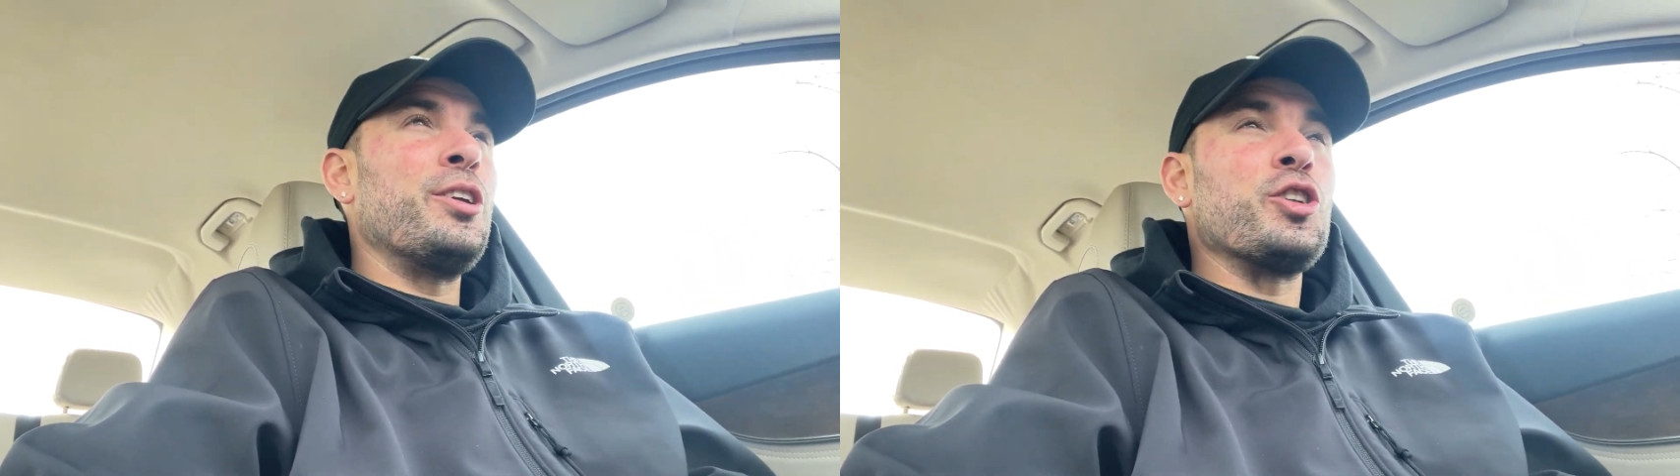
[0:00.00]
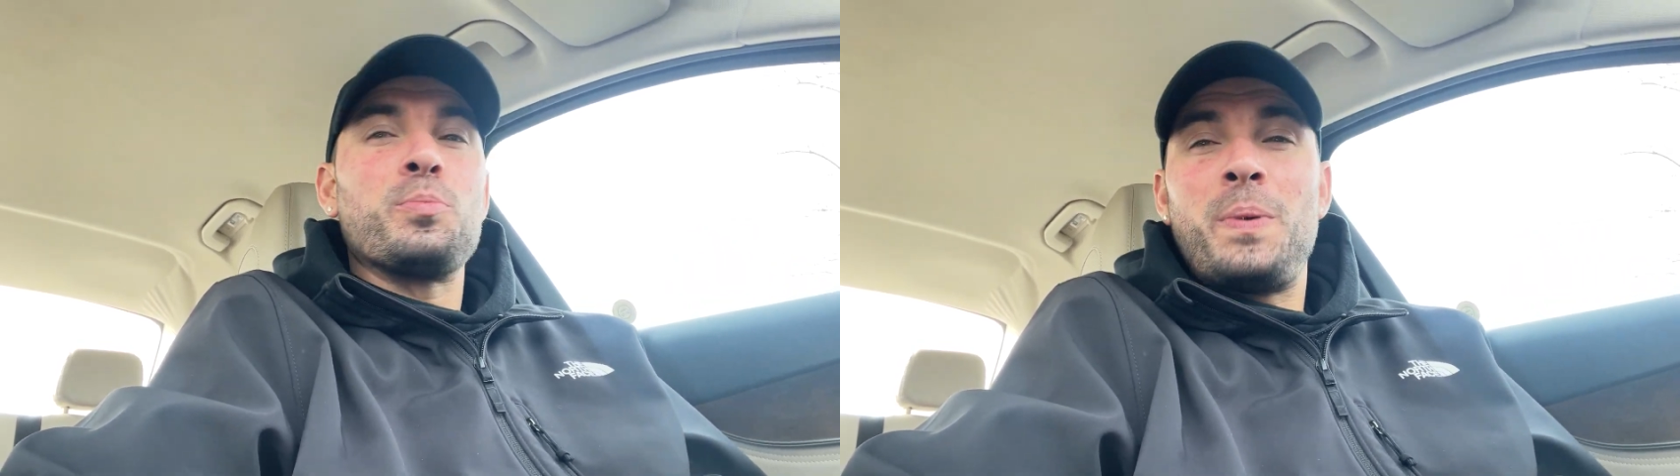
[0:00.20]

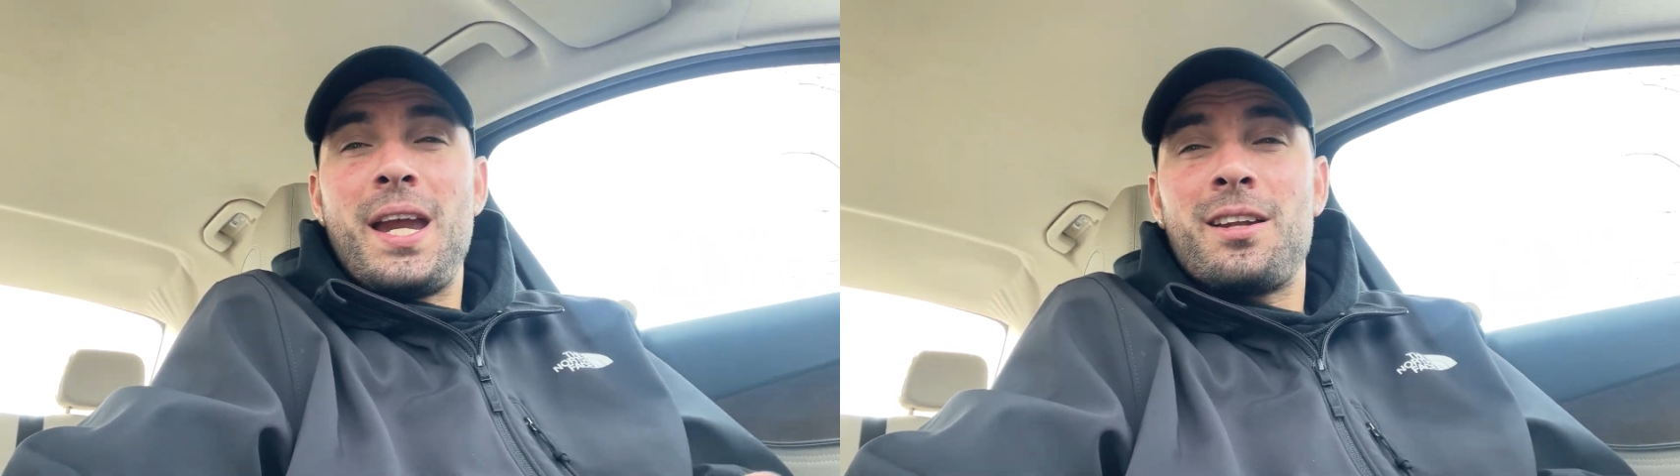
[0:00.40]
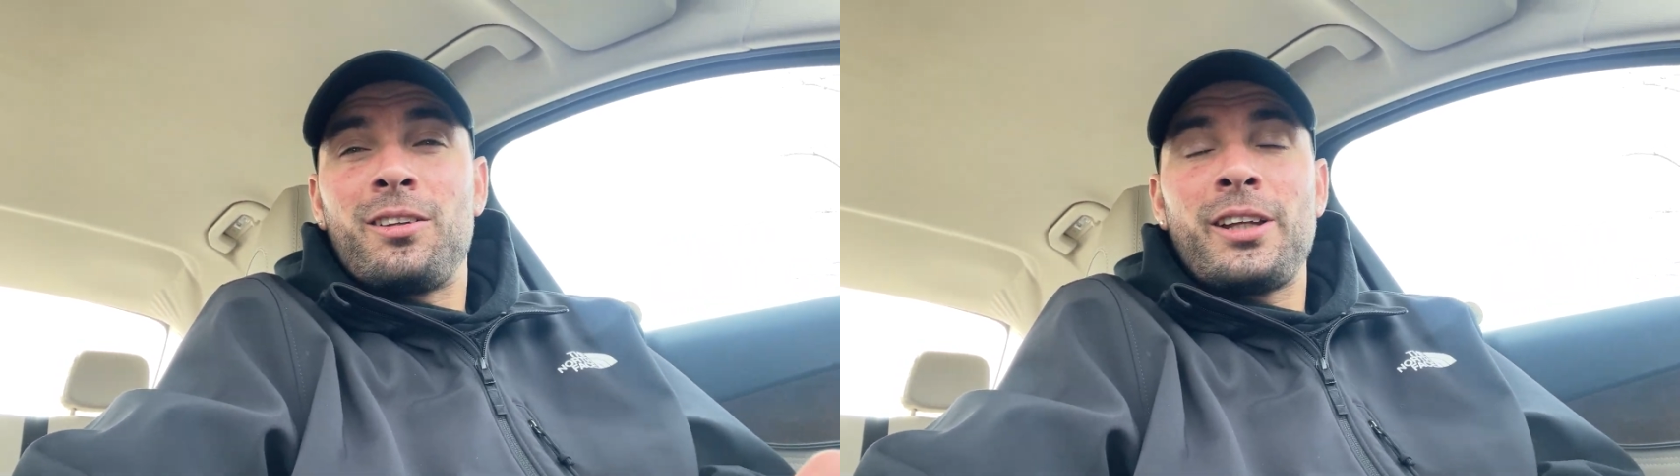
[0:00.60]
and just
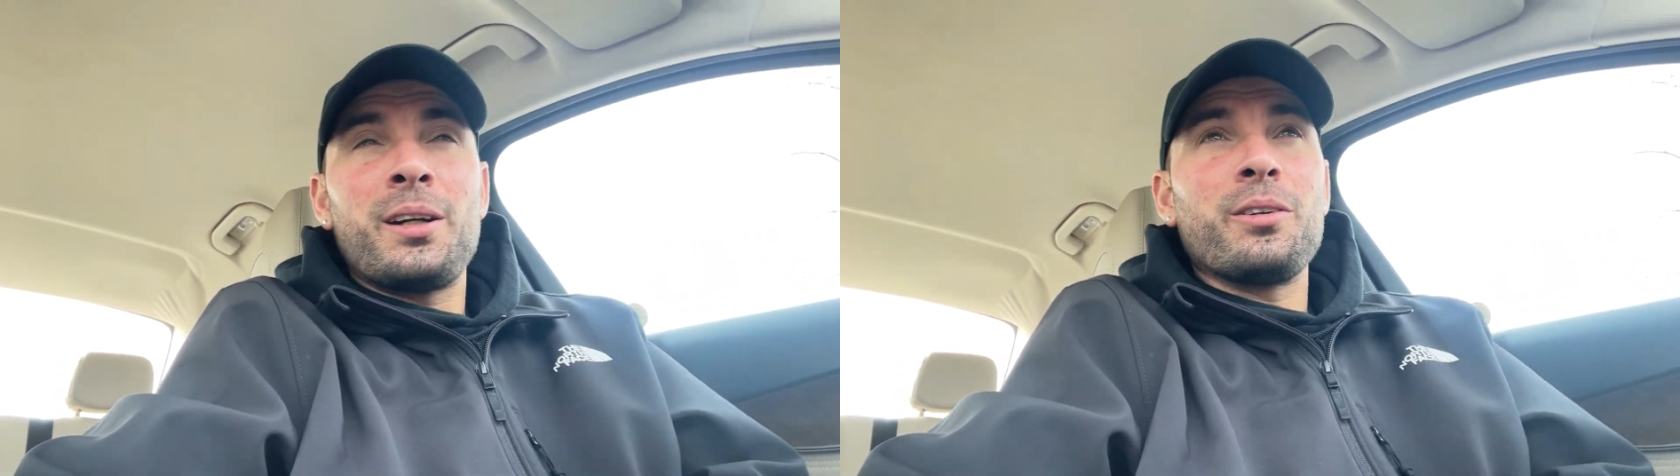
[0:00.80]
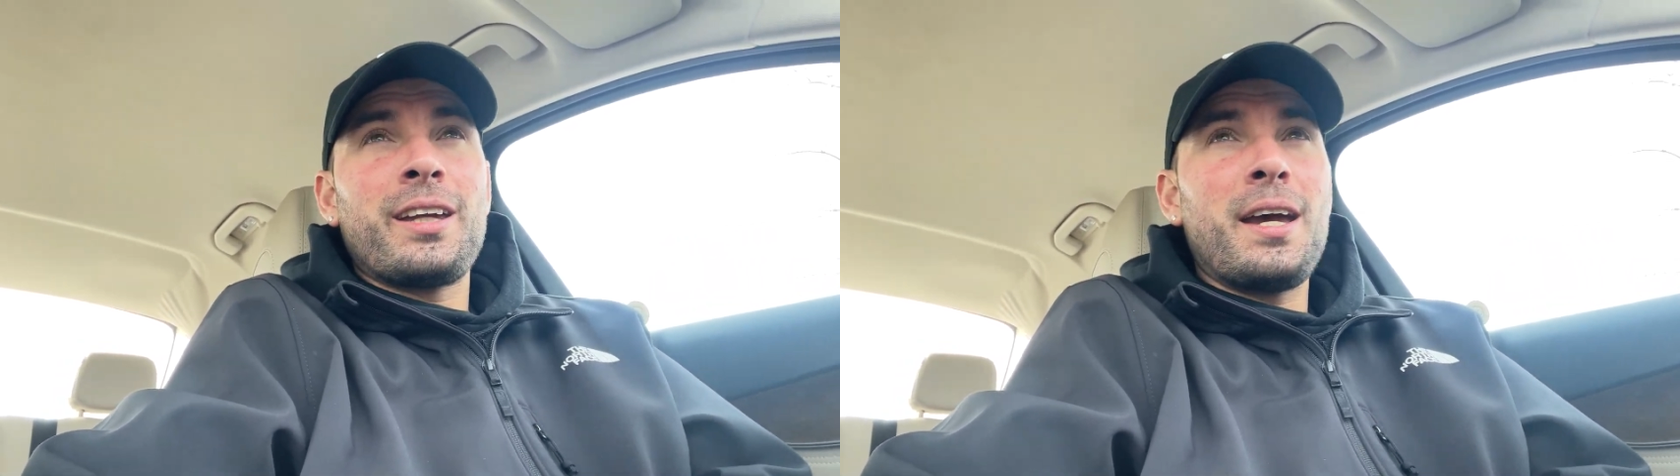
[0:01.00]
being a
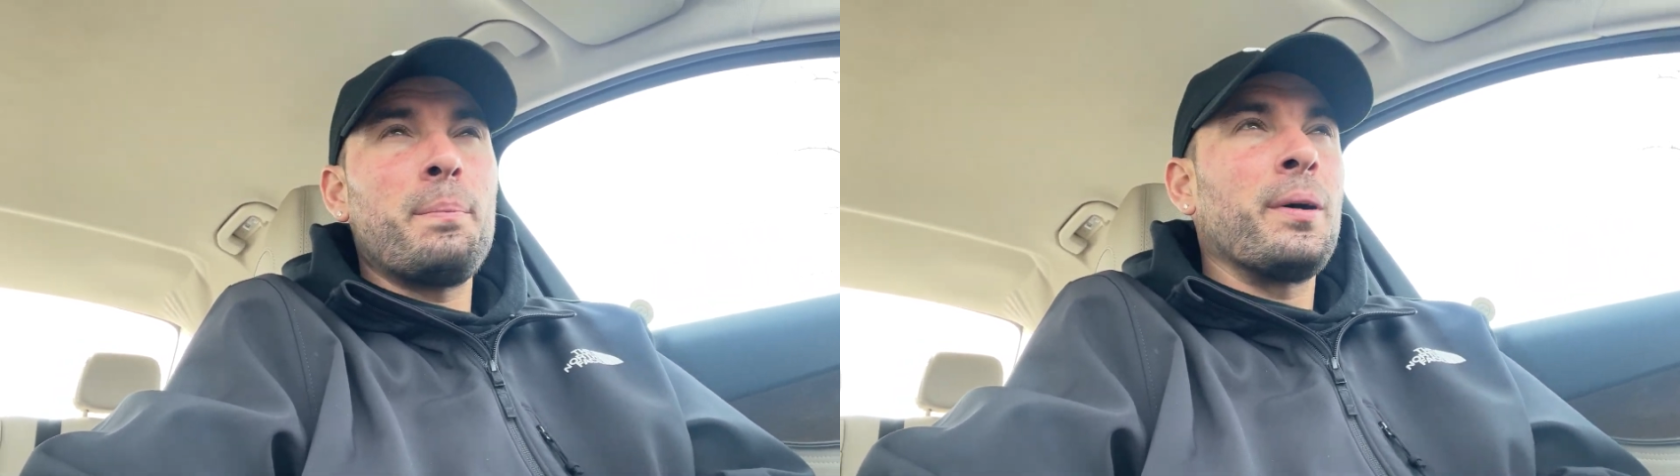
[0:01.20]
little kid.